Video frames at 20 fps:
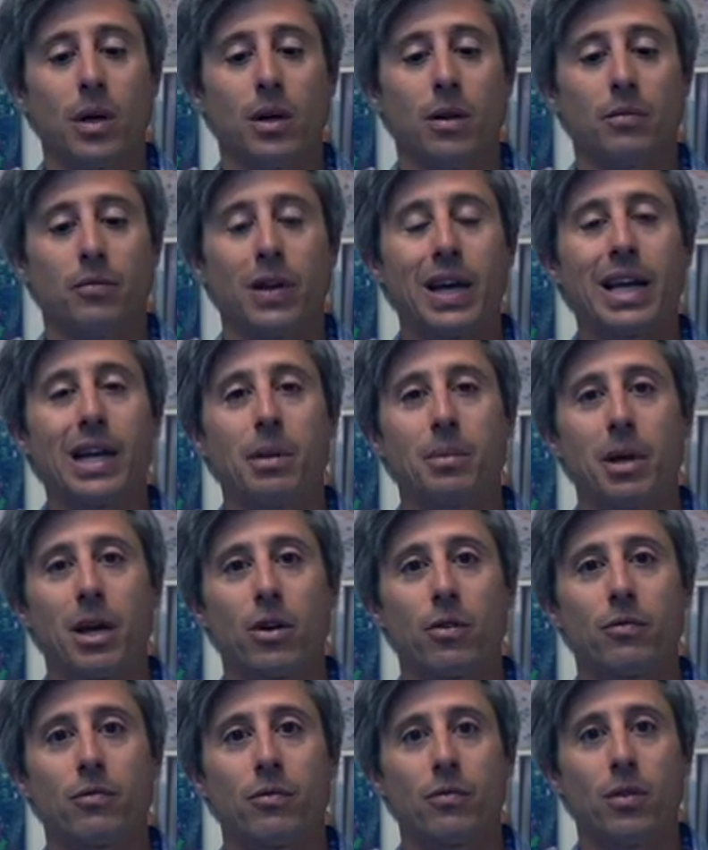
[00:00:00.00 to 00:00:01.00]
Fannie Mae
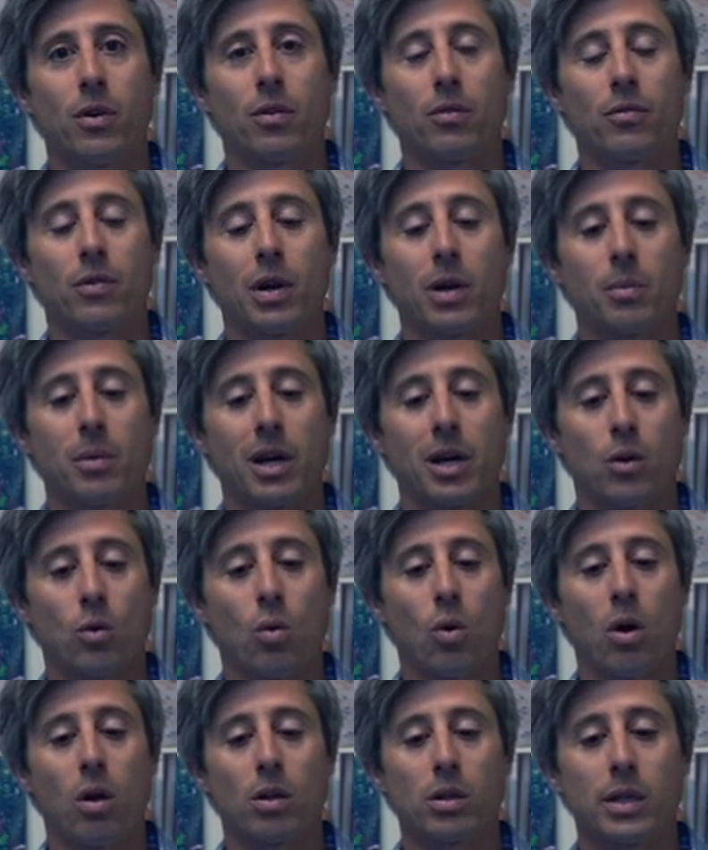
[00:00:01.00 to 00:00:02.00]
or Freddie Mac
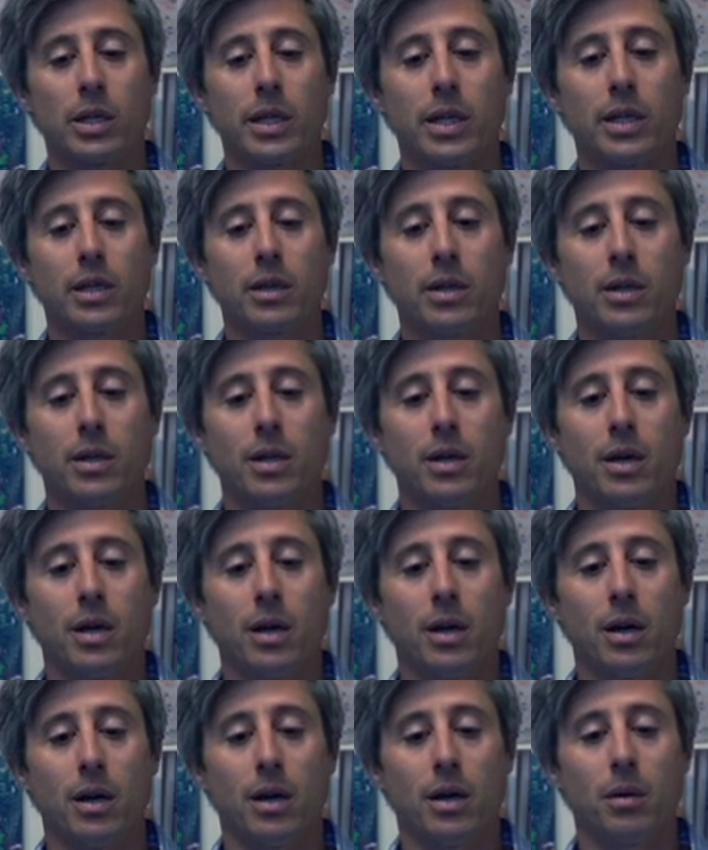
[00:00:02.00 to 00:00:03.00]
quality,
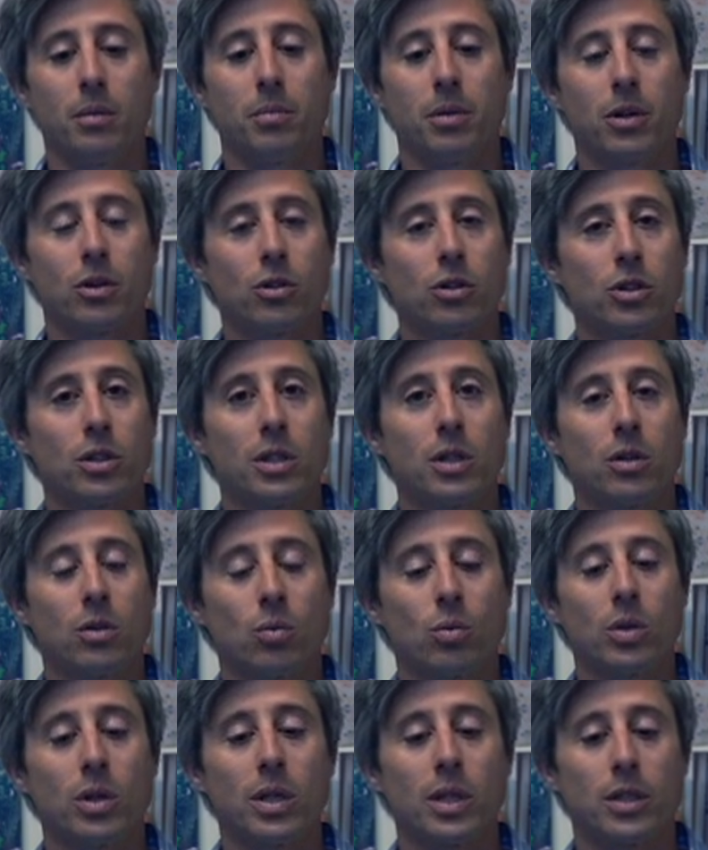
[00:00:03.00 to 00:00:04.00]
but are still
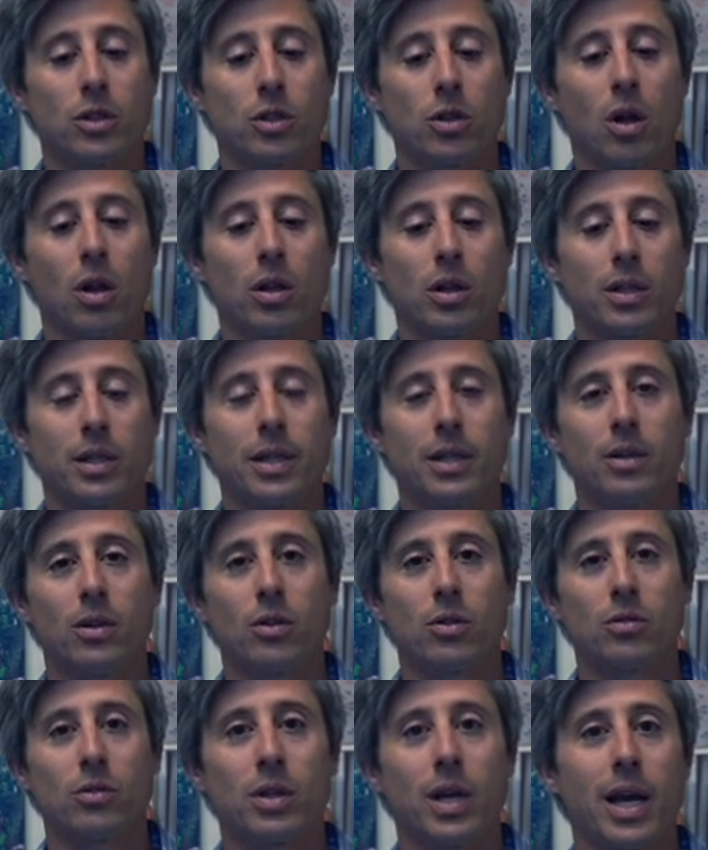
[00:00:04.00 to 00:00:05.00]
really solid
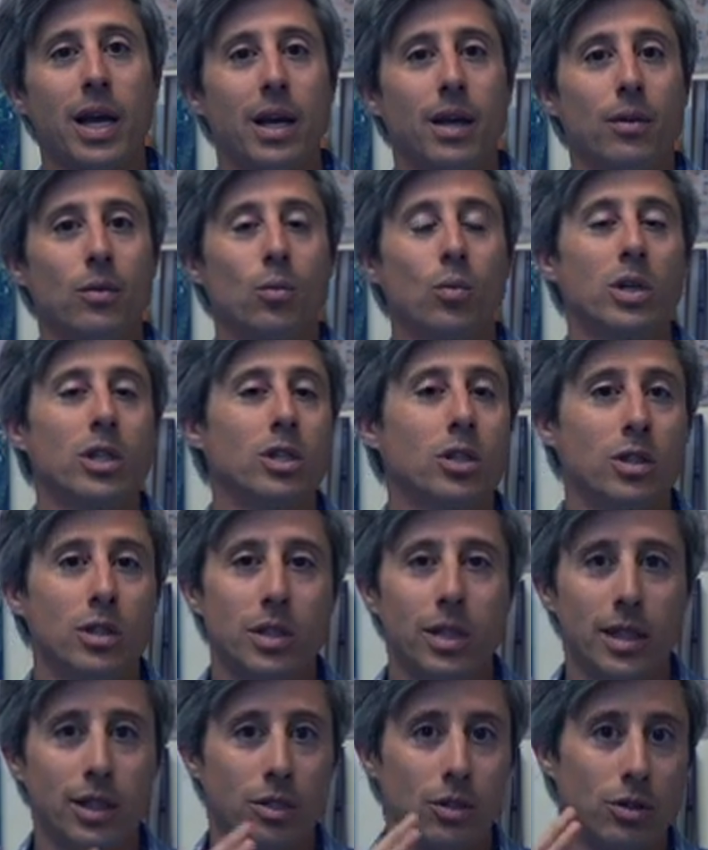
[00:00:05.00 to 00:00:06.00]
deals. And we just
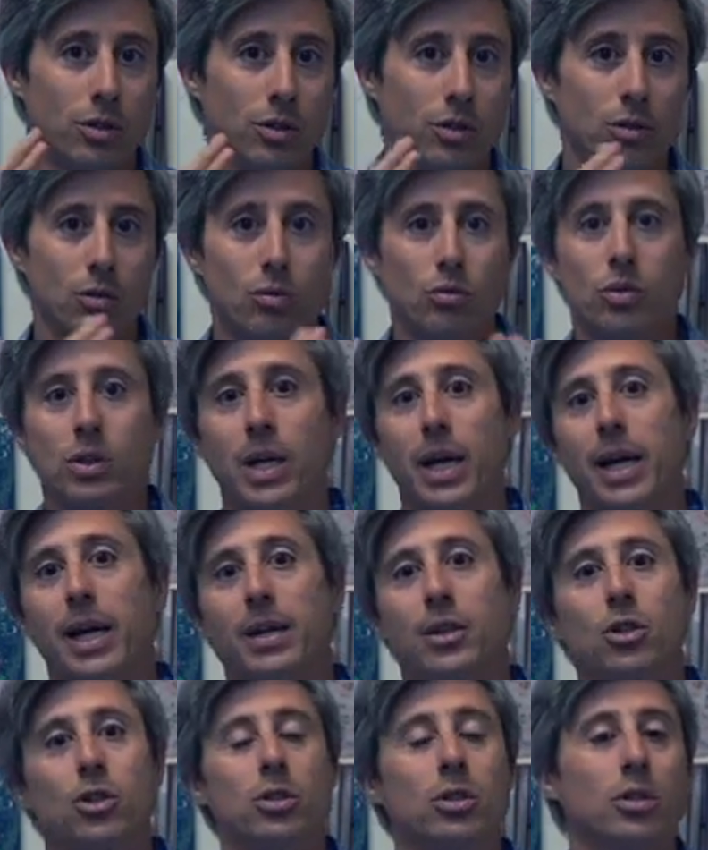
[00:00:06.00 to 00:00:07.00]
need to
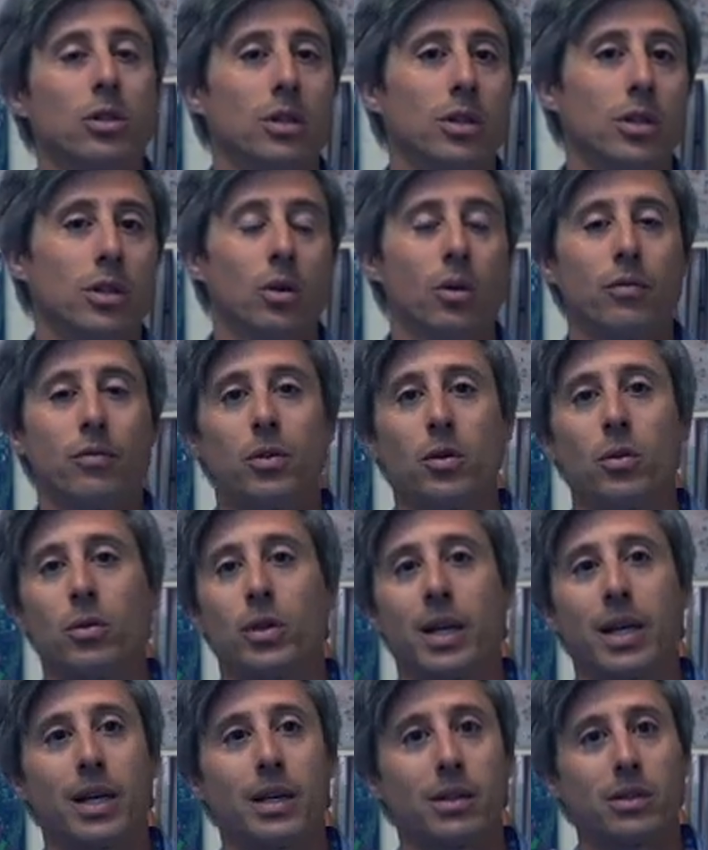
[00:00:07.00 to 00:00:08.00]
change, a few
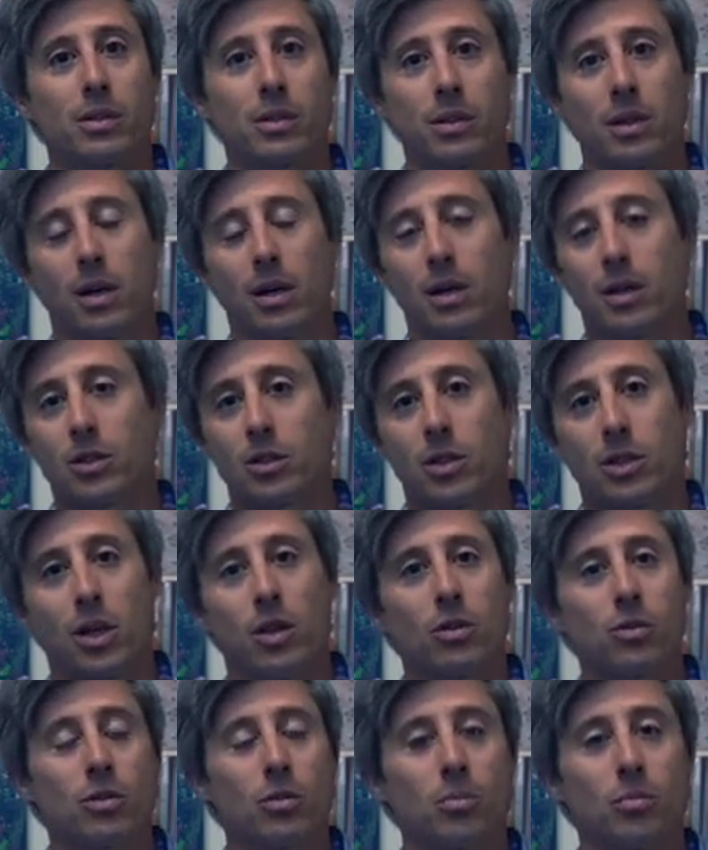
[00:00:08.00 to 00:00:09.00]
things,
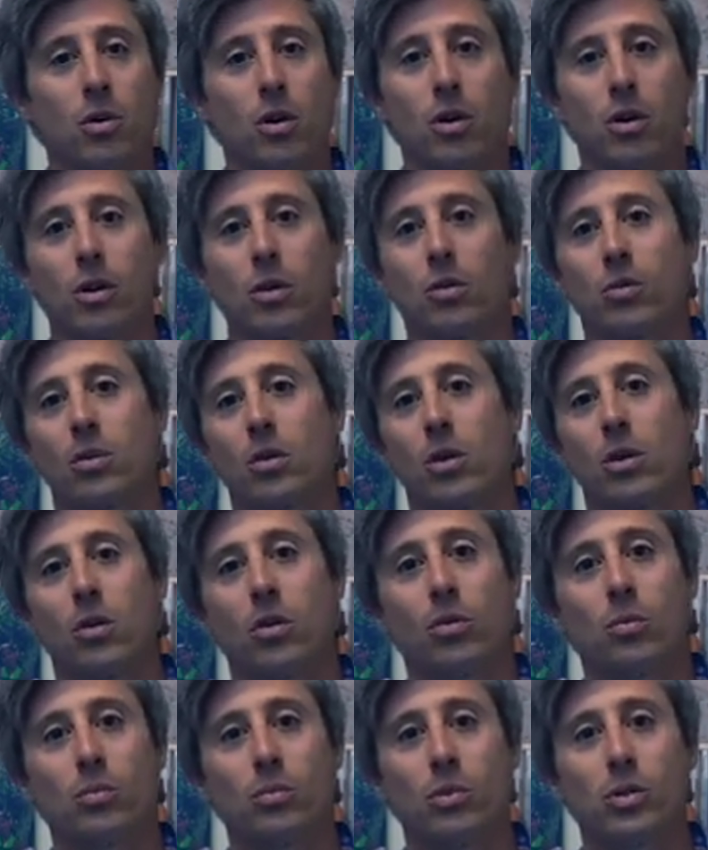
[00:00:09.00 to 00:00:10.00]
sell some park-owned
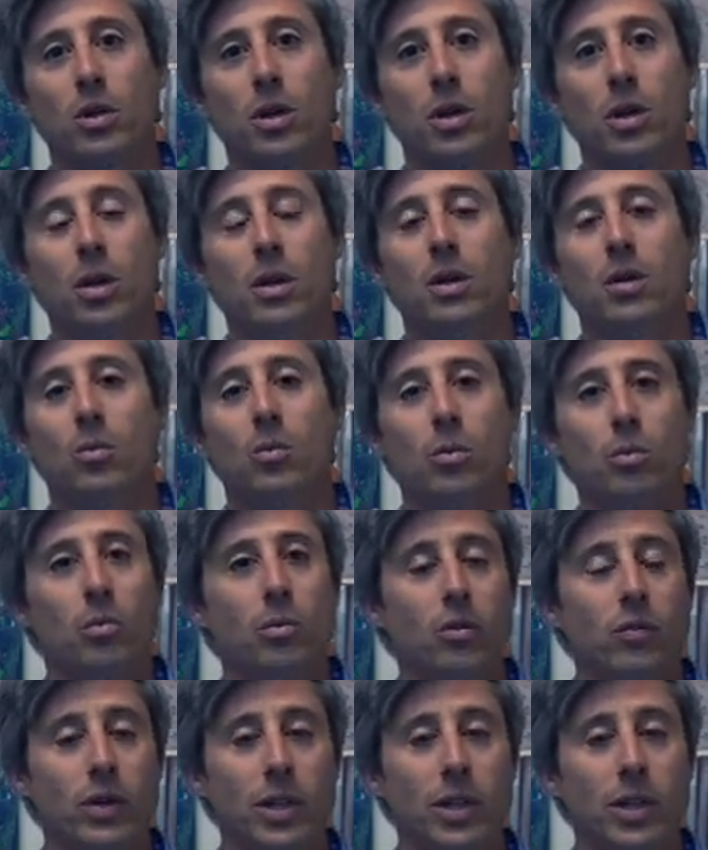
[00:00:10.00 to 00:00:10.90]
homes, remove